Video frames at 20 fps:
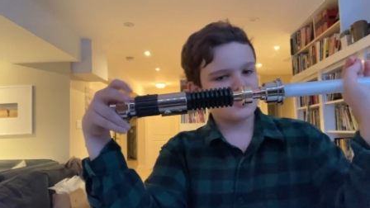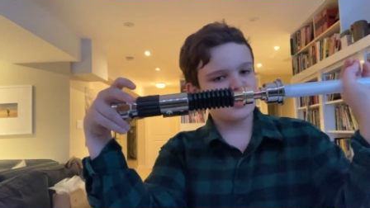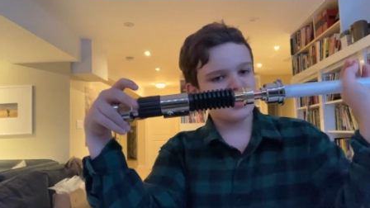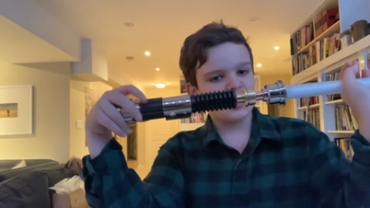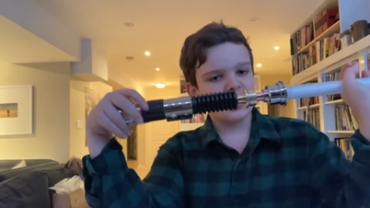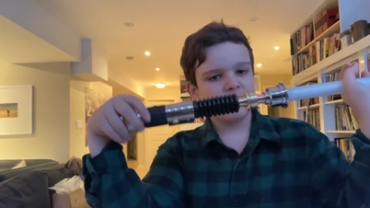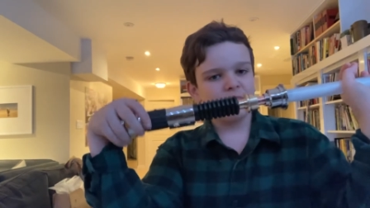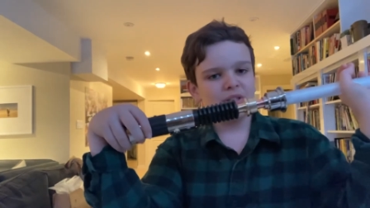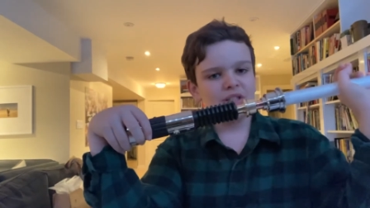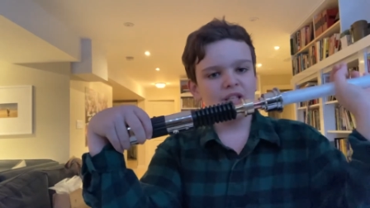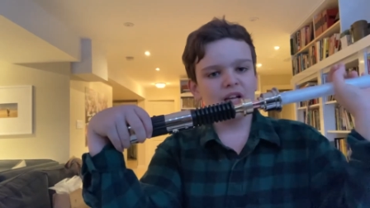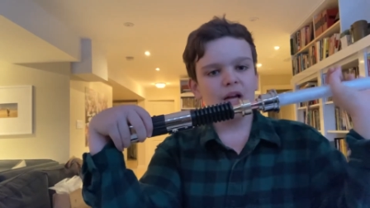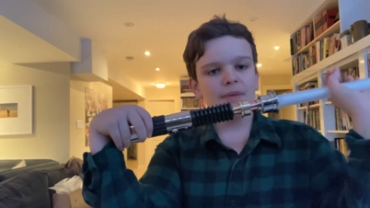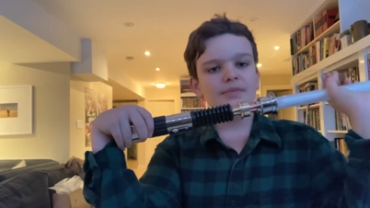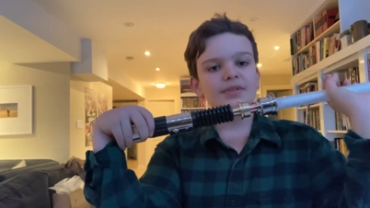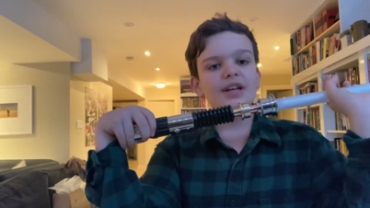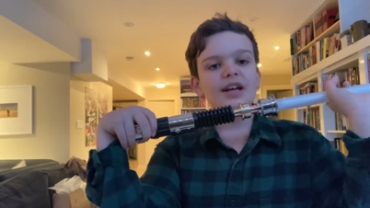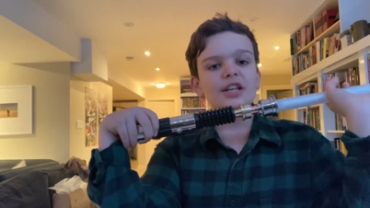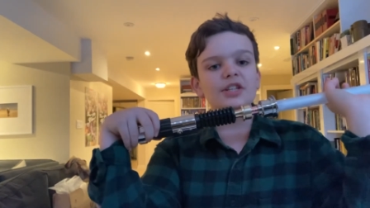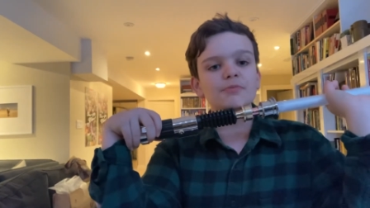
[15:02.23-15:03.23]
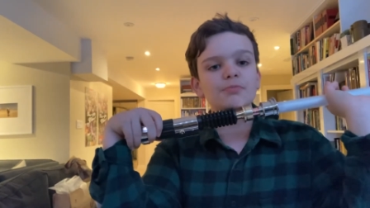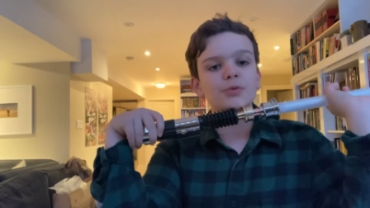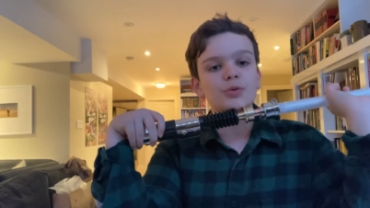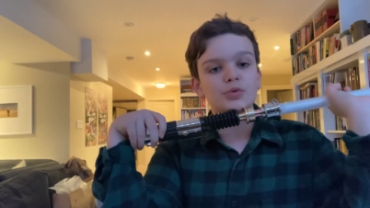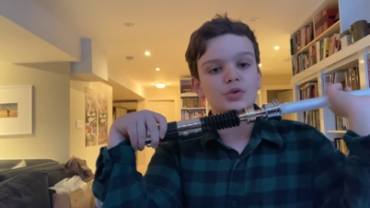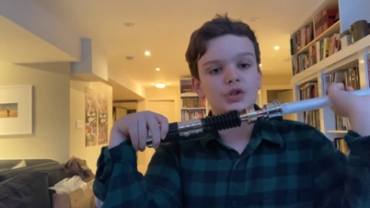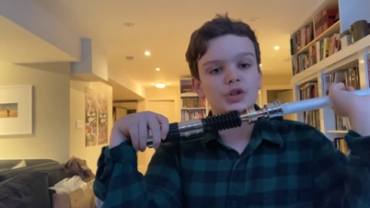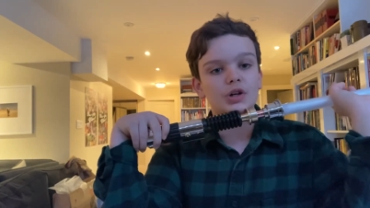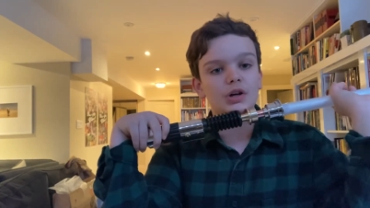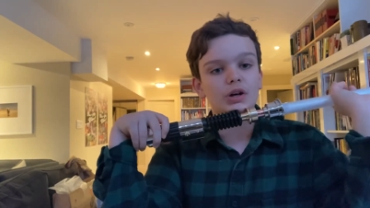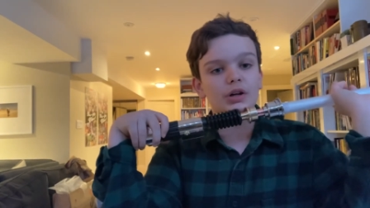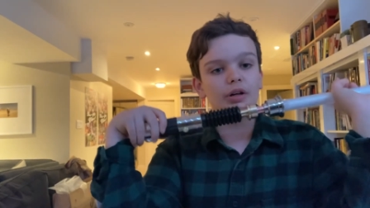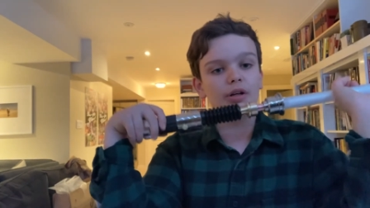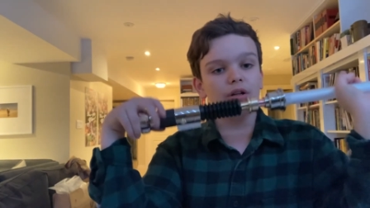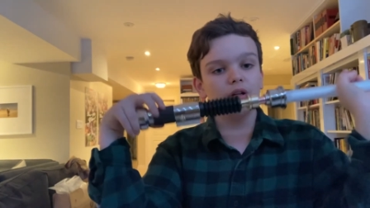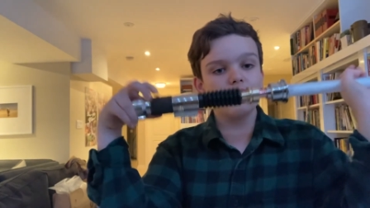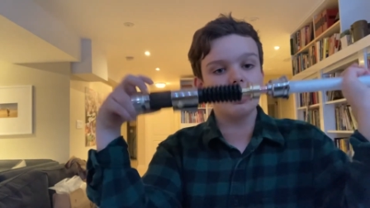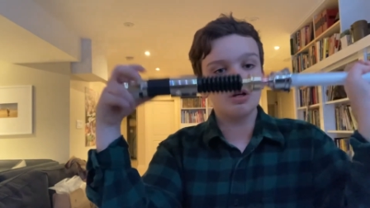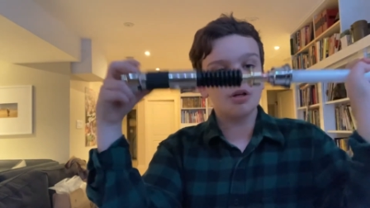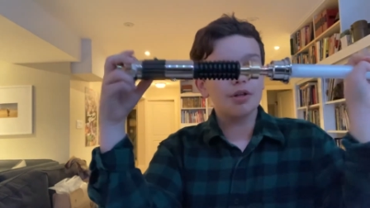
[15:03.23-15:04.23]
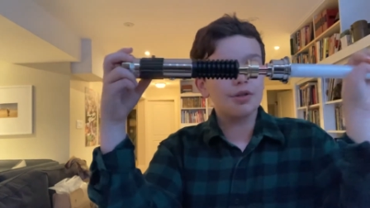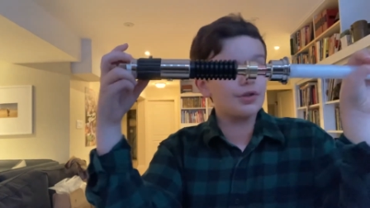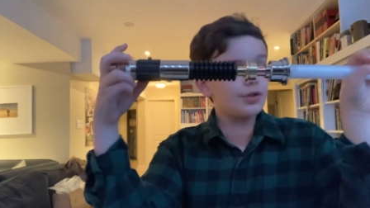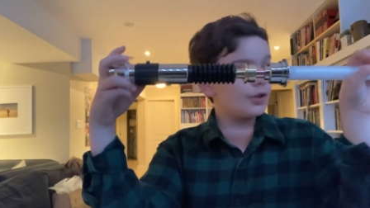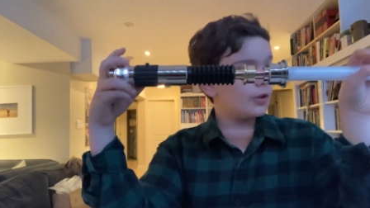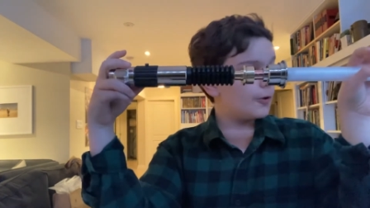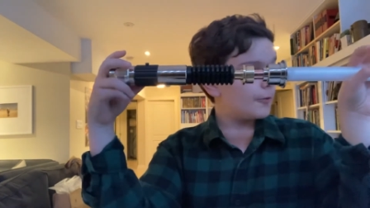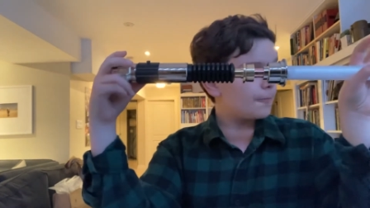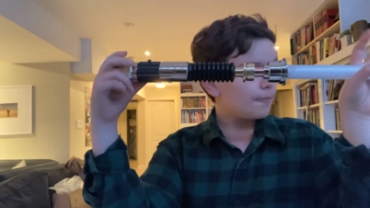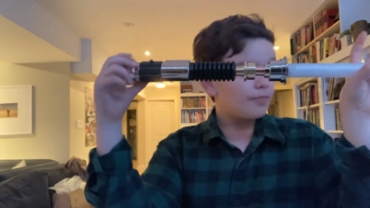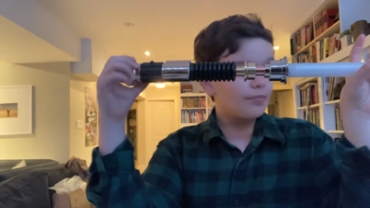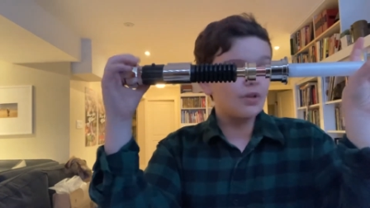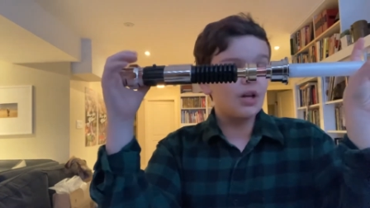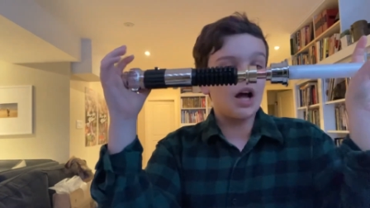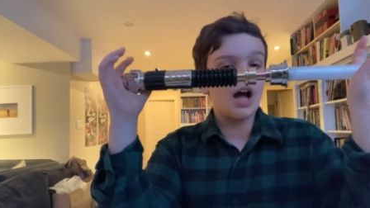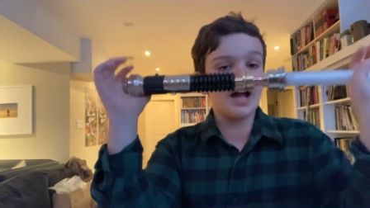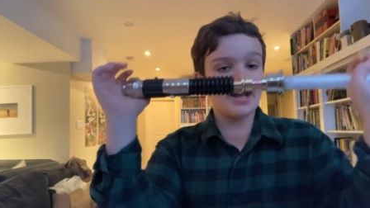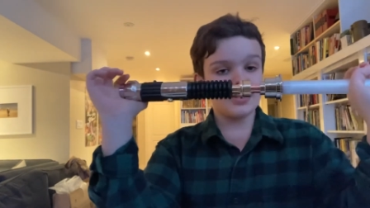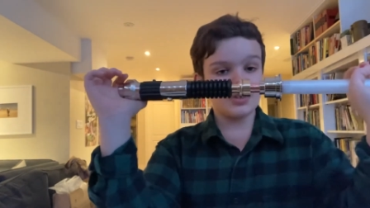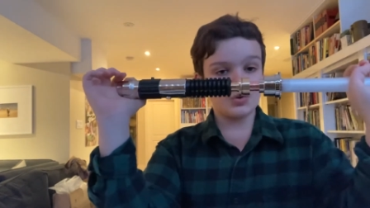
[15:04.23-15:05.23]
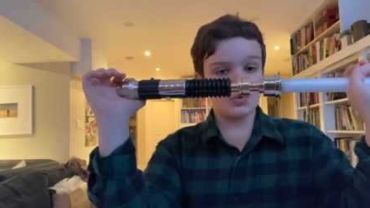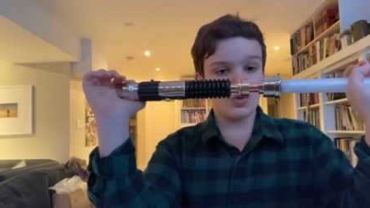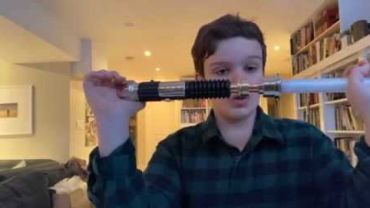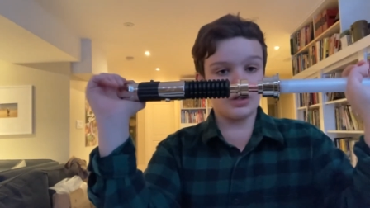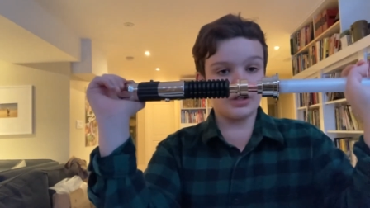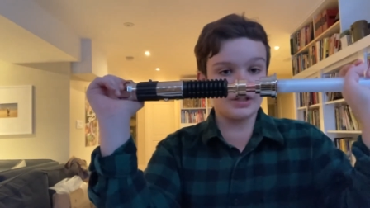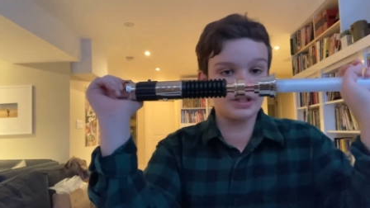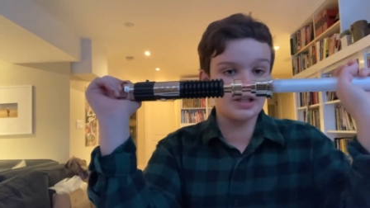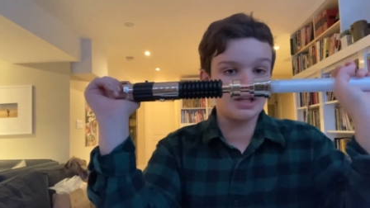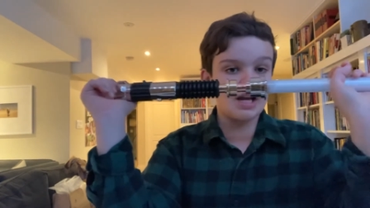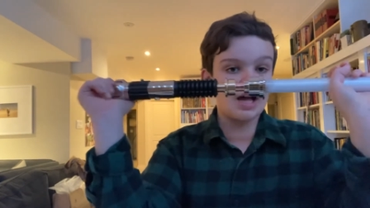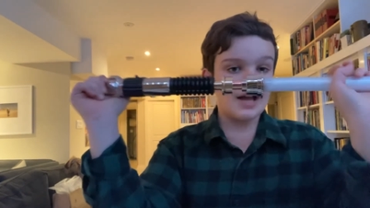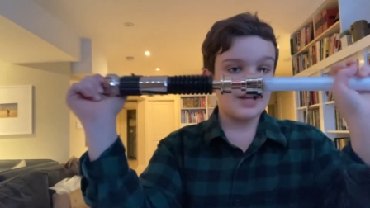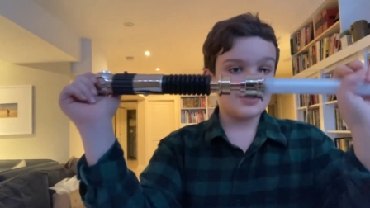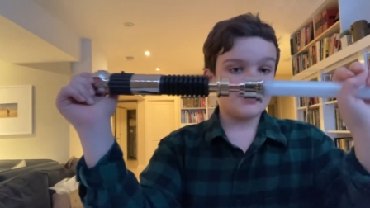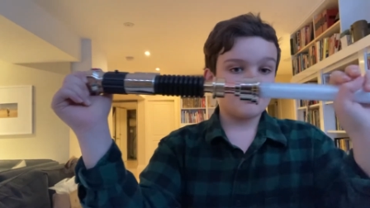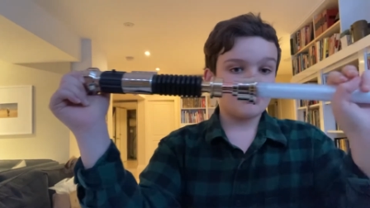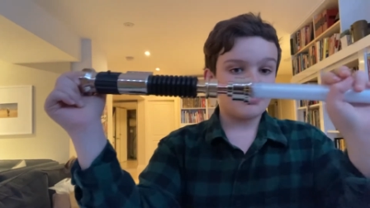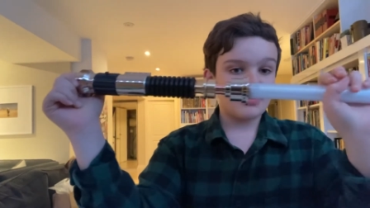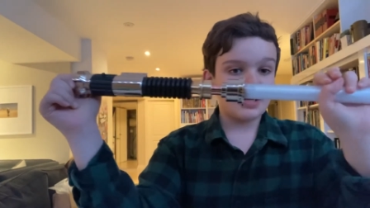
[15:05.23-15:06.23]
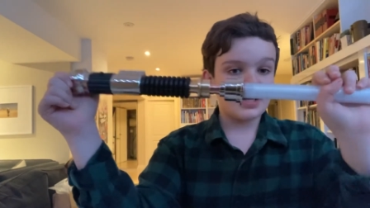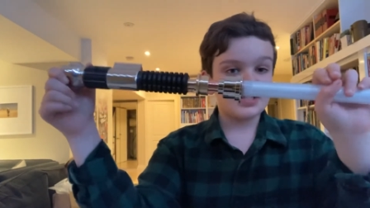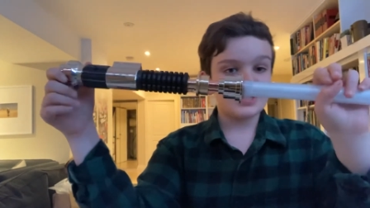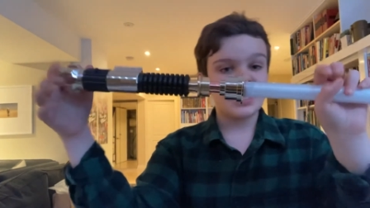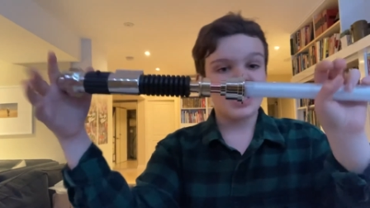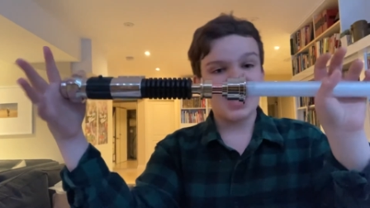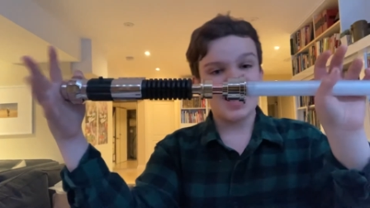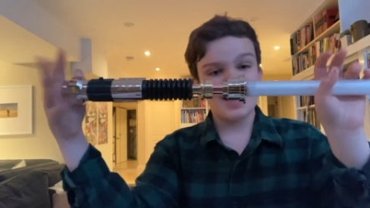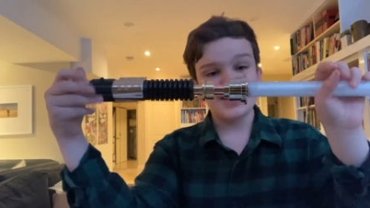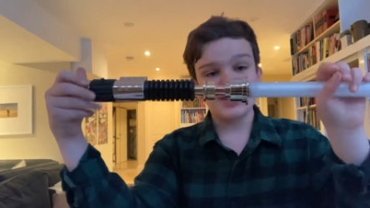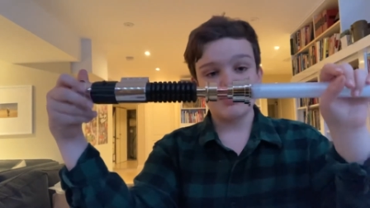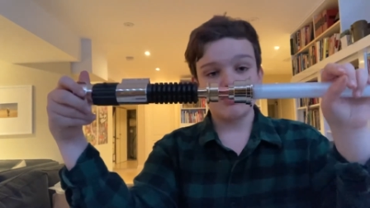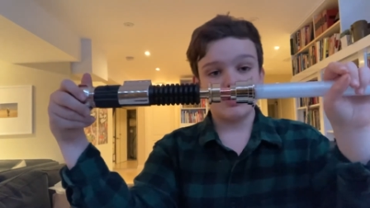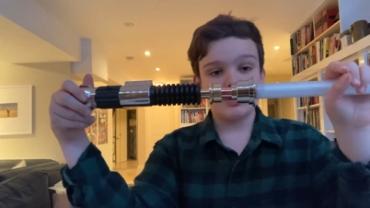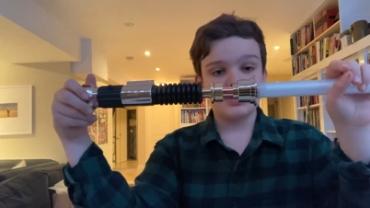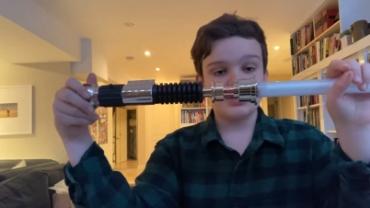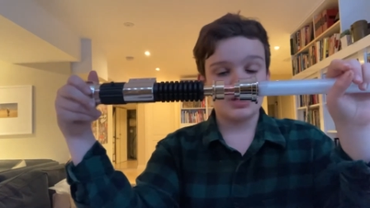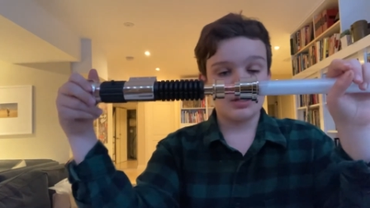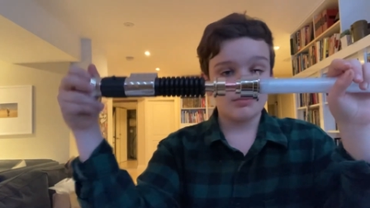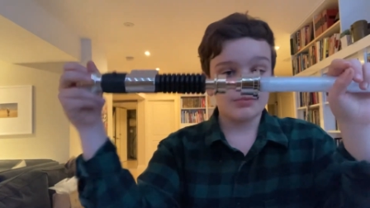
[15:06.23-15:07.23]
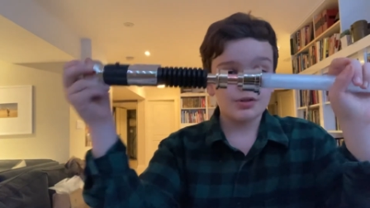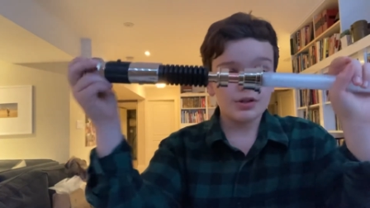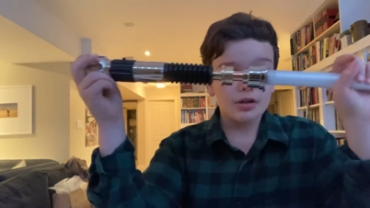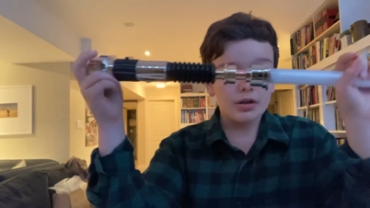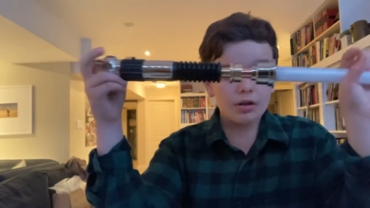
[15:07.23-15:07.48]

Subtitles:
shipping times, Hasbro's gone. So, highest quality, highest price, highest wait times.